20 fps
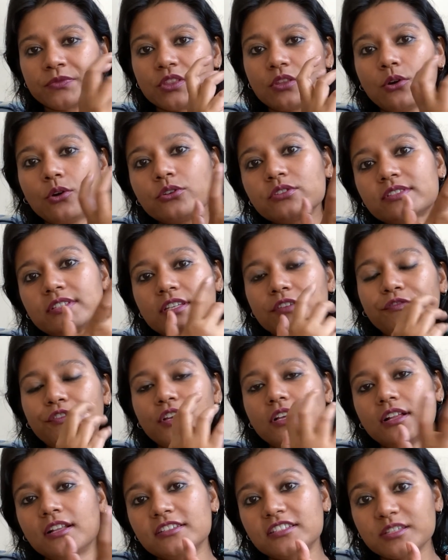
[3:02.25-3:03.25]
those
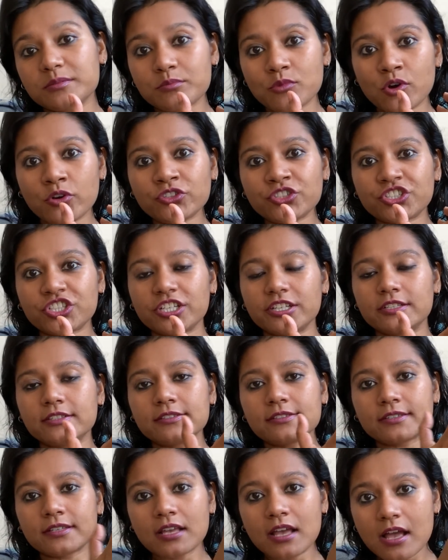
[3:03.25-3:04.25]
difficult
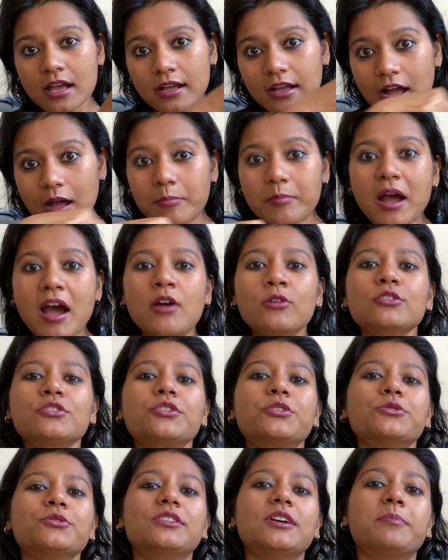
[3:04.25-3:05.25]
emotions come
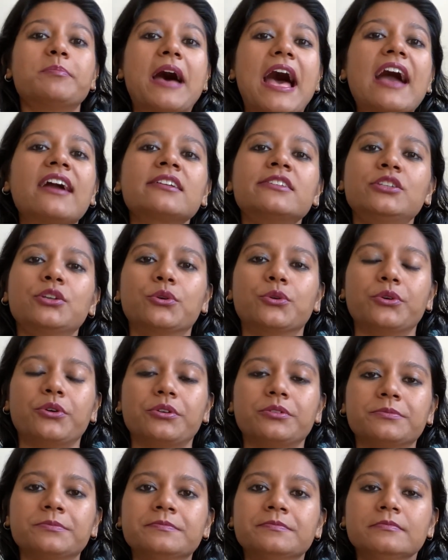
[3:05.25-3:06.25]
out through the back
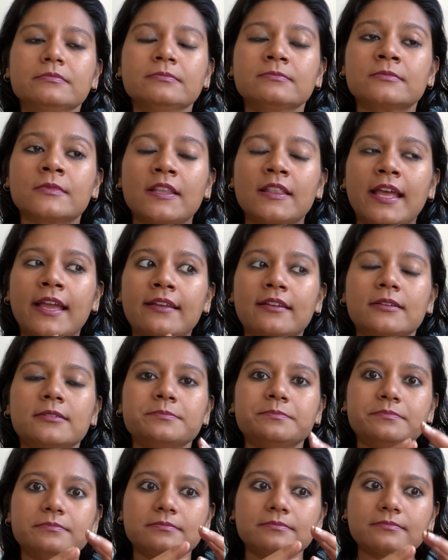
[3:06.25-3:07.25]
door. Like,
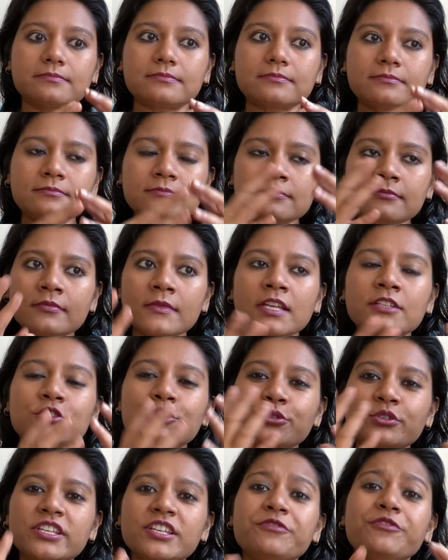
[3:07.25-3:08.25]

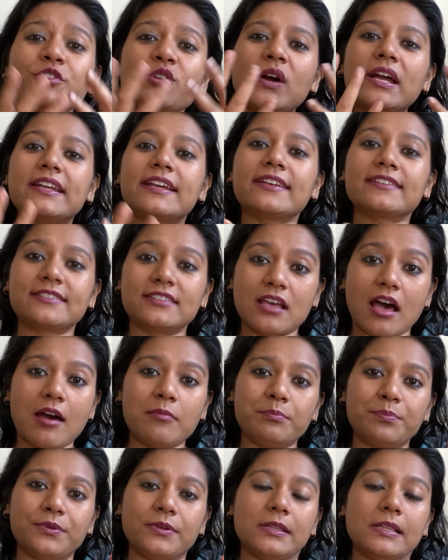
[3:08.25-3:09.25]
to give you an
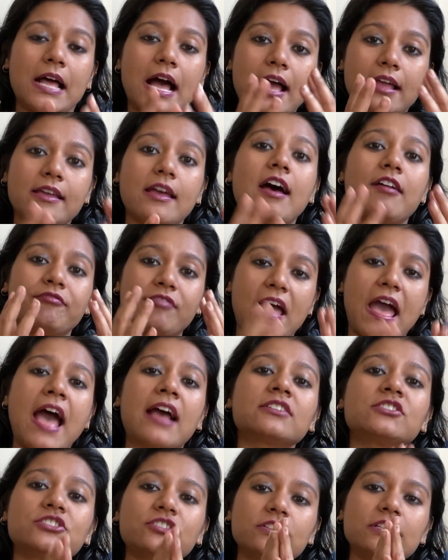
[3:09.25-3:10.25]
example, I have
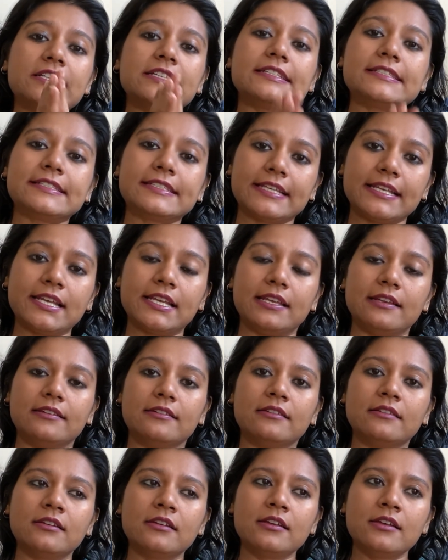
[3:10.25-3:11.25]
actually
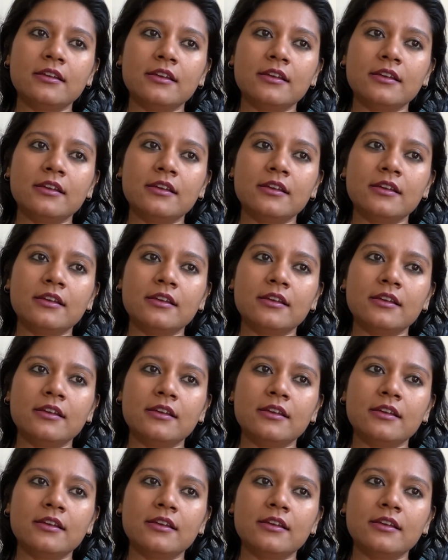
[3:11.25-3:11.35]
seen